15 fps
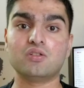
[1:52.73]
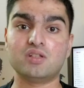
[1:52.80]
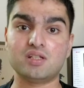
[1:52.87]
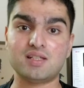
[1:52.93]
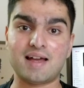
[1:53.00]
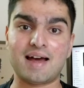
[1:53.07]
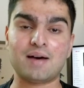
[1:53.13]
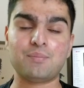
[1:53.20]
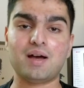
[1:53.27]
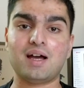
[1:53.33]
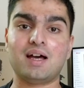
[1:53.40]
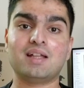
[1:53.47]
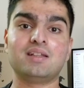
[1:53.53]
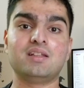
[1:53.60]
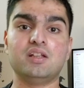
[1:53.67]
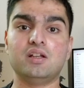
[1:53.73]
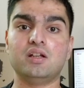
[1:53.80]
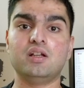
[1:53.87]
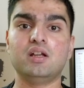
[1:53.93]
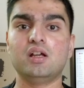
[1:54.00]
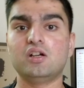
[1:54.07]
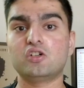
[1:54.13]
this app and the
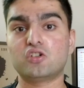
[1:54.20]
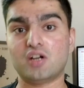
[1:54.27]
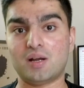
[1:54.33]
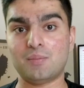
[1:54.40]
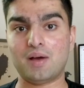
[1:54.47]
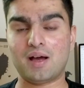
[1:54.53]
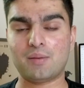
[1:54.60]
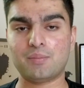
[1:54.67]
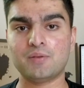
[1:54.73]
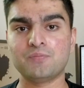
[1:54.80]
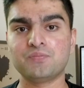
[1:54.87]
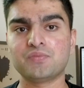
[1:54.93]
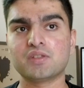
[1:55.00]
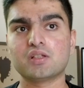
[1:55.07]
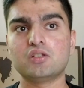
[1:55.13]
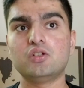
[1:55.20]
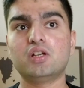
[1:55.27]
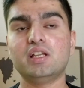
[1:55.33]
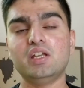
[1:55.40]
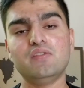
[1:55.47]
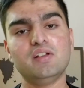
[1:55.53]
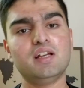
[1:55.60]
tram app. You
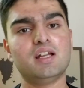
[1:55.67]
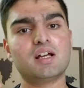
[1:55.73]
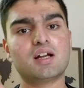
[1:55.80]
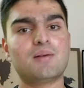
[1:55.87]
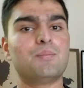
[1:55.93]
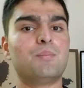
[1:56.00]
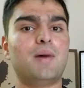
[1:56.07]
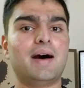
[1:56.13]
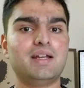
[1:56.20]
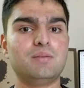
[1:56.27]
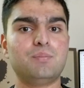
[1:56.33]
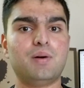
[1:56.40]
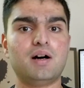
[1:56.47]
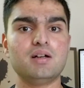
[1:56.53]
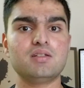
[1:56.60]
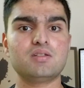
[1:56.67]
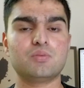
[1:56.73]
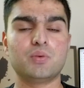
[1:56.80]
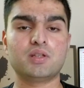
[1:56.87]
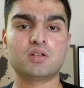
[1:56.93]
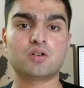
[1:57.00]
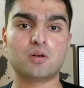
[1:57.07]
can even get a combined pass
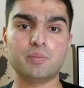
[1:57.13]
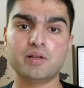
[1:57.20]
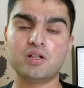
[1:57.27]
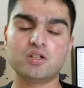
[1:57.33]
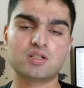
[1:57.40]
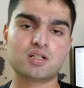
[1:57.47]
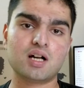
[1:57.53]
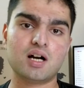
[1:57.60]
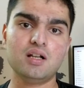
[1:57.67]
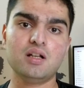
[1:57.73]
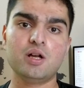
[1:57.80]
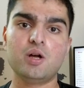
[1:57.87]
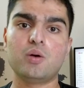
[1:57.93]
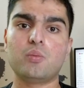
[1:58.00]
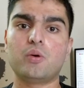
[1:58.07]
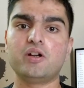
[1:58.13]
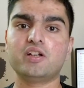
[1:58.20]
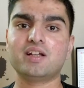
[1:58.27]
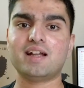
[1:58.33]
with a Robinhood card where you can